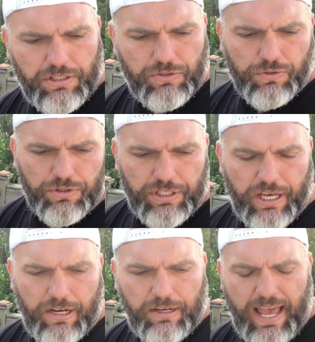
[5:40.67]
He's really
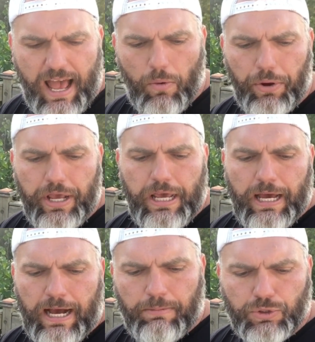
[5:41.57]
got it down.
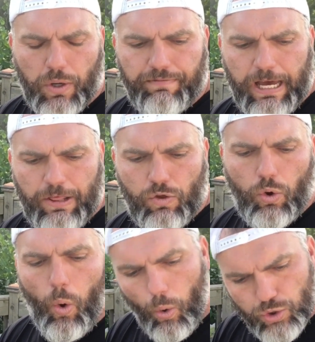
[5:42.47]
So I've got his
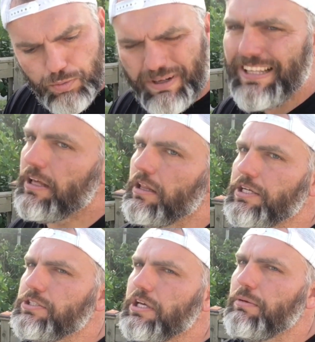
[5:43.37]
Kolsch, but he
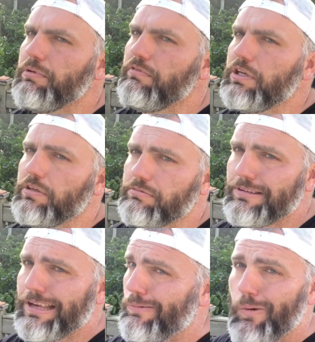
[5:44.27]
likes the ABV.
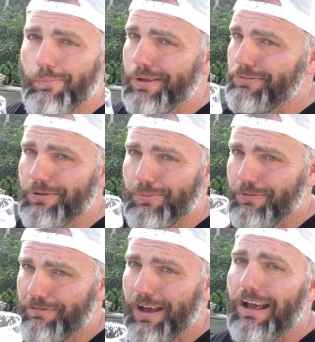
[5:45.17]
It won't be a
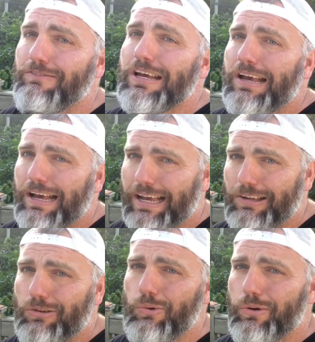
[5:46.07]
3.5. I
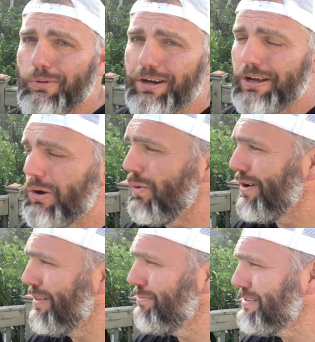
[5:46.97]
got two of them on the go.
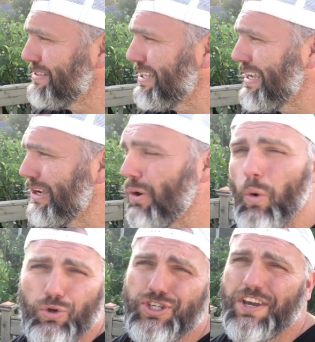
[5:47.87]
One of them is a
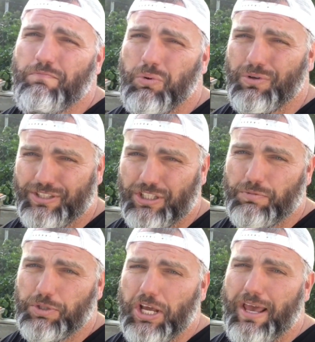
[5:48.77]
Kolsch
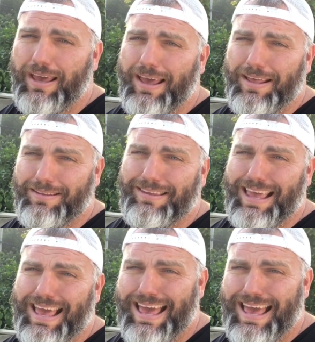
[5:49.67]
7.6%.